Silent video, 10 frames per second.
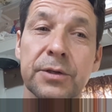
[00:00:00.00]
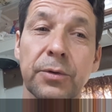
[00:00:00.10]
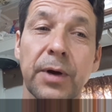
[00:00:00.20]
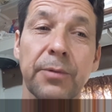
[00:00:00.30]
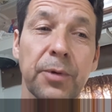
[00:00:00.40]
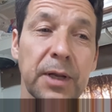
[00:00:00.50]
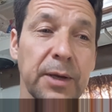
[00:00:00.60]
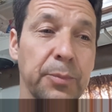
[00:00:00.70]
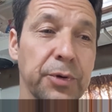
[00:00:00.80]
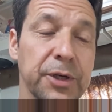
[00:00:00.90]
So I
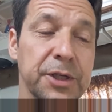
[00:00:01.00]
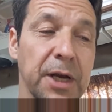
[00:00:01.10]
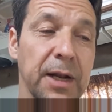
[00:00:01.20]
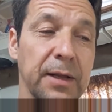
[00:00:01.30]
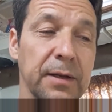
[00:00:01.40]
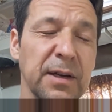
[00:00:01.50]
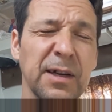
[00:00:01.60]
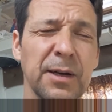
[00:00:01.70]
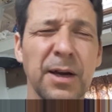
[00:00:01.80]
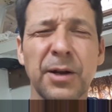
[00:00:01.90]
really appreciate it.
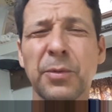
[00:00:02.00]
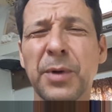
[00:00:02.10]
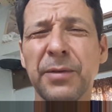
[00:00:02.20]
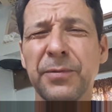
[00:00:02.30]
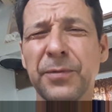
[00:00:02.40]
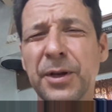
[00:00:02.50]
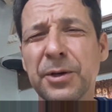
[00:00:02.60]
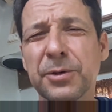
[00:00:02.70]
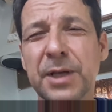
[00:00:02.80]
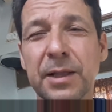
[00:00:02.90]
Uh, I know my
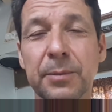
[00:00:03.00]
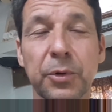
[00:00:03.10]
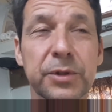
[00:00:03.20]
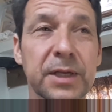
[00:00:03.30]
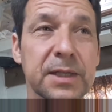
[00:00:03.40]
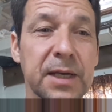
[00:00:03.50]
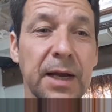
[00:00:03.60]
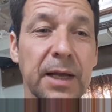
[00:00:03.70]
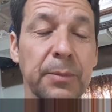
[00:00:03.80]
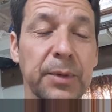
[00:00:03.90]
videos ain't the most
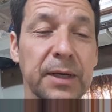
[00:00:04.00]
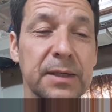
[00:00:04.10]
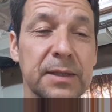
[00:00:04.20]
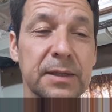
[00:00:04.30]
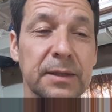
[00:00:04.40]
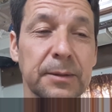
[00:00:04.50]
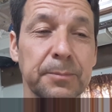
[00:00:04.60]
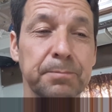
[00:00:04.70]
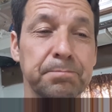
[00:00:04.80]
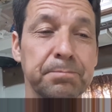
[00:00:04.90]
exciting, but
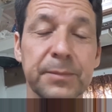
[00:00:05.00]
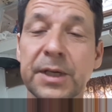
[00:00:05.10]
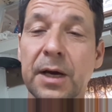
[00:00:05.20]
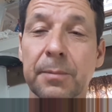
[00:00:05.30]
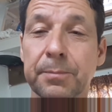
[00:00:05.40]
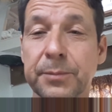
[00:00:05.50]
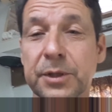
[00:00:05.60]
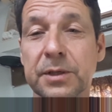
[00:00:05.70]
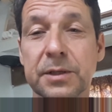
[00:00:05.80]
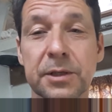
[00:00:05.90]
um, yeah,
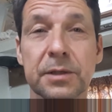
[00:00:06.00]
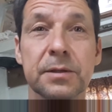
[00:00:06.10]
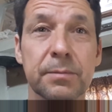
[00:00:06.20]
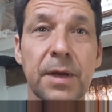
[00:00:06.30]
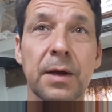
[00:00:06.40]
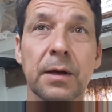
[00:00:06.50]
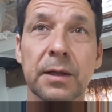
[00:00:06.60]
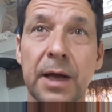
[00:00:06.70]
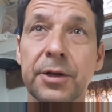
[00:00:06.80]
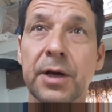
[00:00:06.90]
just just
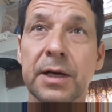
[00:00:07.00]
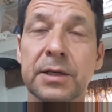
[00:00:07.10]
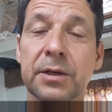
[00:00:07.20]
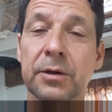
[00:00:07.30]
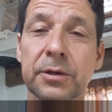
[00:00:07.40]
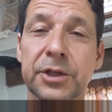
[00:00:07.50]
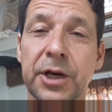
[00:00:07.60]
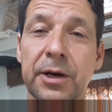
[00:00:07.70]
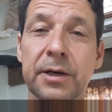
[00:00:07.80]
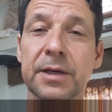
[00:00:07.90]
glad you guys can all
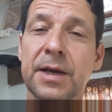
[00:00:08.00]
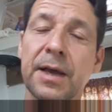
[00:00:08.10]
share it.